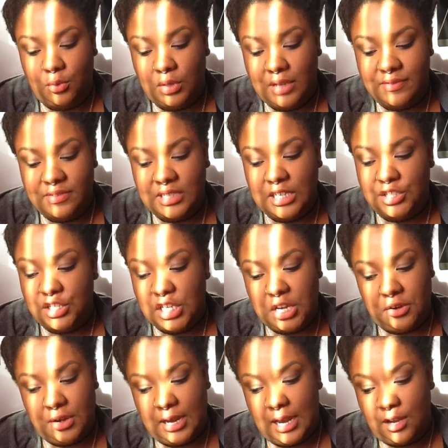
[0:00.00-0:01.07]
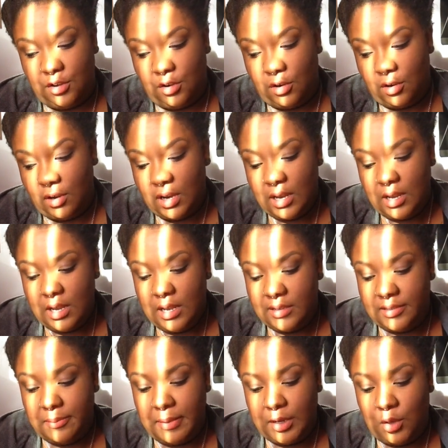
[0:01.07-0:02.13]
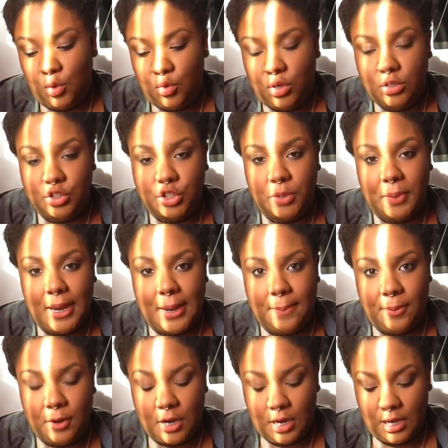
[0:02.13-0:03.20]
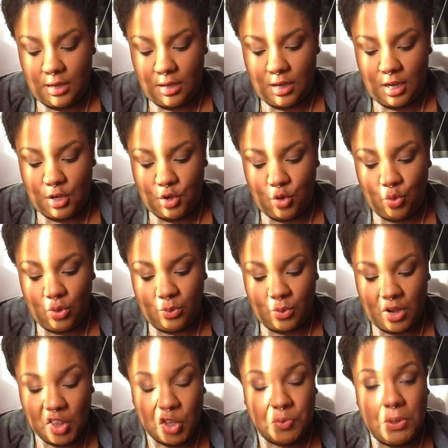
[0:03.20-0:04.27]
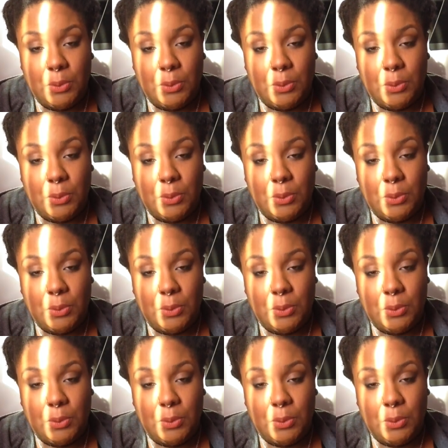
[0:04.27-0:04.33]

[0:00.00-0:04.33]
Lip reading: love stationery, and you're somebody who knows your paper, and you are one of those